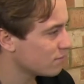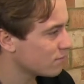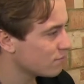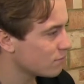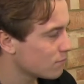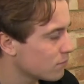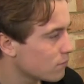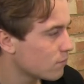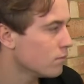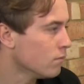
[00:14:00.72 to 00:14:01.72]

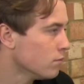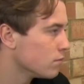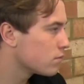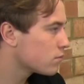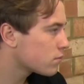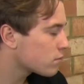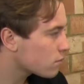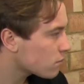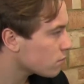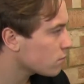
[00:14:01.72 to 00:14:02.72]

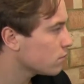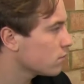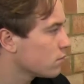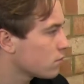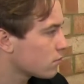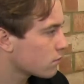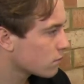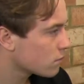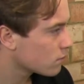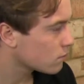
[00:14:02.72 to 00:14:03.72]

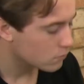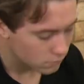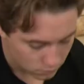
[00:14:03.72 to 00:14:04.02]
The person shown says nothing.